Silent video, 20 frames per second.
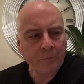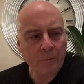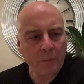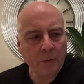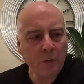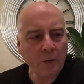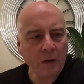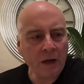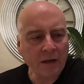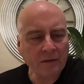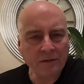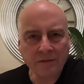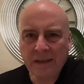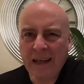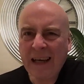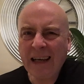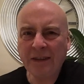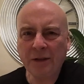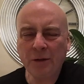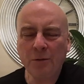Bootleggers,
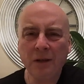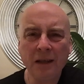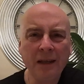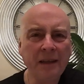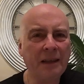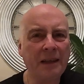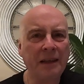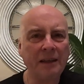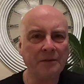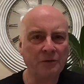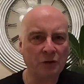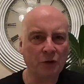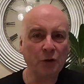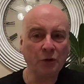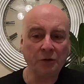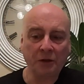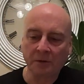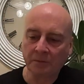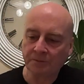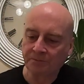yeah, I do like that. It's
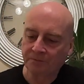good.